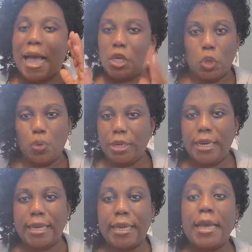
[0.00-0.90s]
are
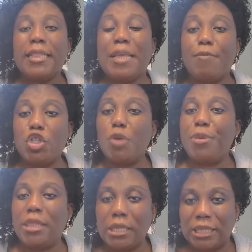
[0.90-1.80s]
unique. They must not
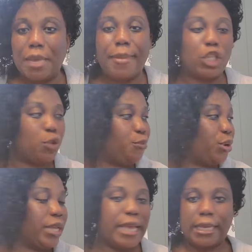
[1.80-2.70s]
be the same as
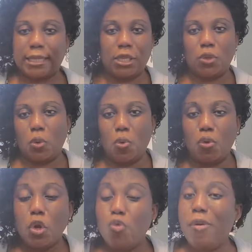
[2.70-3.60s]
somebody else's own.
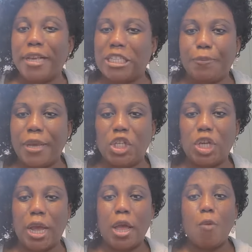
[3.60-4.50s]
You are
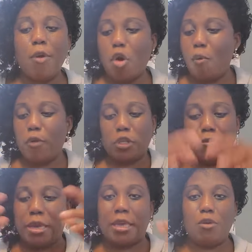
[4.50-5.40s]
special. When God was
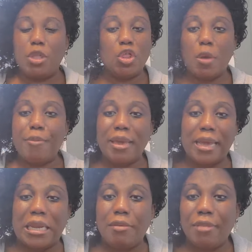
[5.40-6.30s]
making you, he did not make
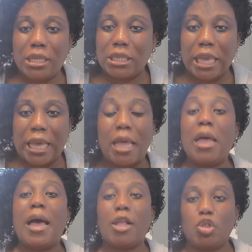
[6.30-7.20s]
any mistake
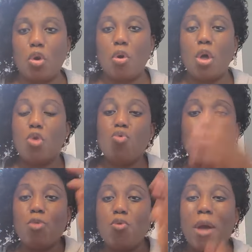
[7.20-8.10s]
at all. You,
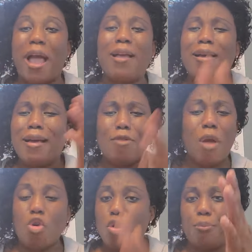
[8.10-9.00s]
the way you are, you
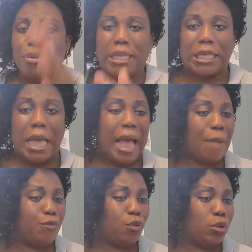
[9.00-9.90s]
are complete.
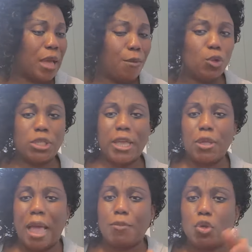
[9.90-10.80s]
And I want to tell you,
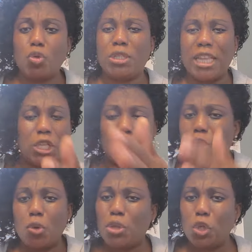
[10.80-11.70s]
I'm told to tell, this,
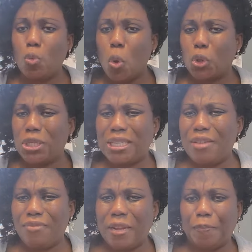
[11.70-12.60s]
tell you this word this
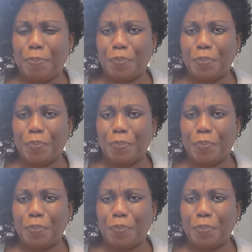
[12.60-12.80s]
evening.